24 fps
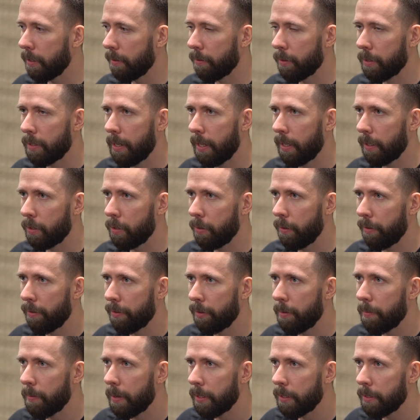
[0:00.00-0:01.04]
It was like
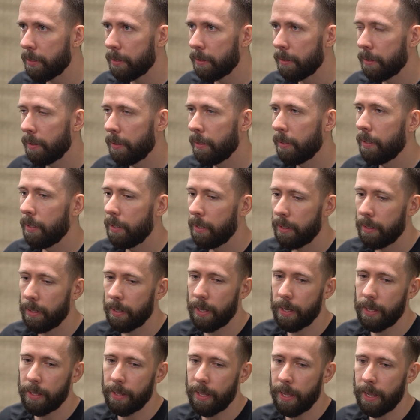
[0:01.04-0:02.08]
2-3 months.
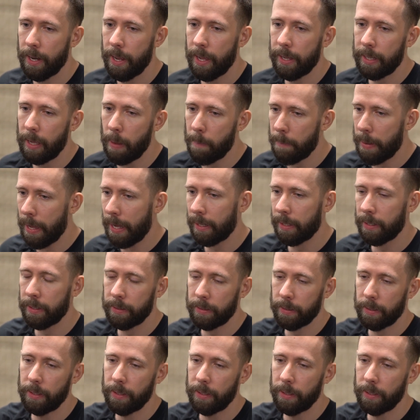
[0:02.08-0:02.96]
And then I came back